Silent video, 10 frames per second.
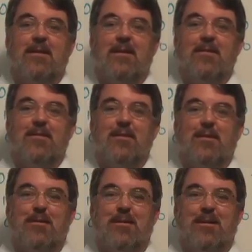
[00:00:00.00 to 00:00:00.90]
And
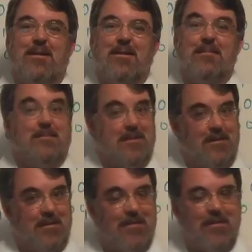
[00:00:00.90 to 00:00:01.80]
so
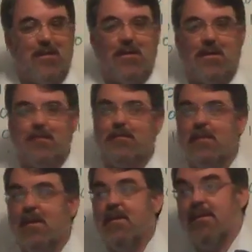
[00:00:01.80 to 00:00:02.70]
let's get started.
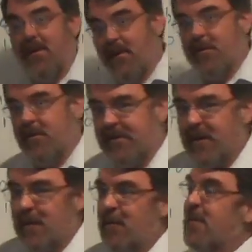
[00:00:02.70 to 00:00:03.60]
The hero of
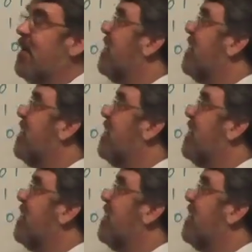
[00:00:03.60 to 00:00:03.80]
our moment